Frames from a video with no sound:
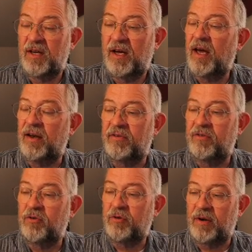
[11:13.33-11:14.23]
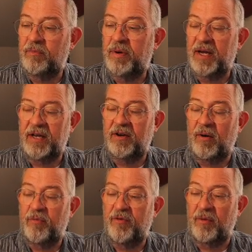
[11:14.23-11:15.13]
and you can pick it
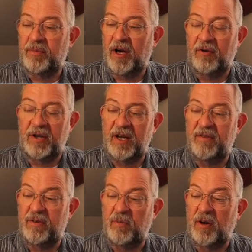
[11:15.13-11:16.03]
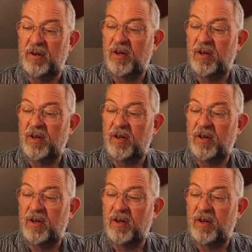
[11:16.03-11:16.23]
up from down here if you want.